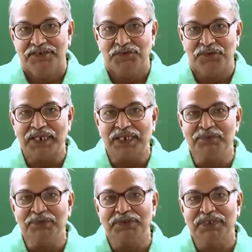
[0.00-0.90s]
So,
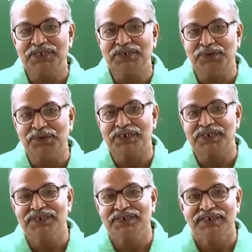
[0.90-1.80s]
welcome to this
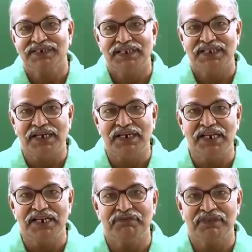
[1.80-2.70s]
course,
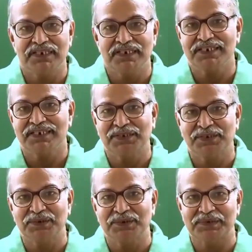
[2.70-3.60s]
Learning Physics
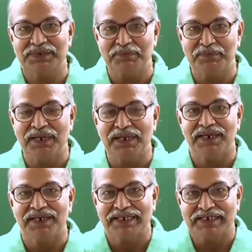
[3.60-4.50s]
through
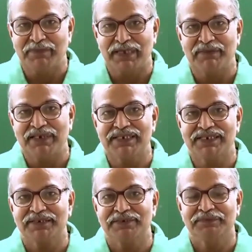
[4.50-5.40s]
Simple Experiments.